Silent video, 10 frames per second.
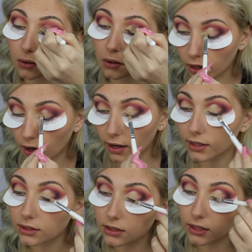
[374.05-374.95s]
And
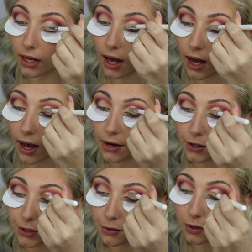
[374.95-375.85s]
honestly, the higher
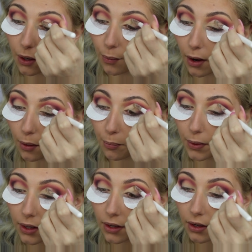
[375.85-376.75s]
you go up,
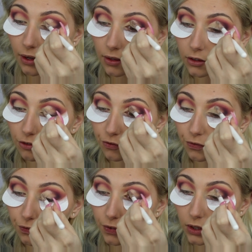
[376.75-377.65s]
the
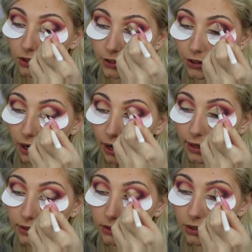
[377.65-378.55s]
fuller your
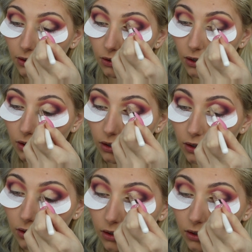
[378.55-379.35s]
eye is gonna look.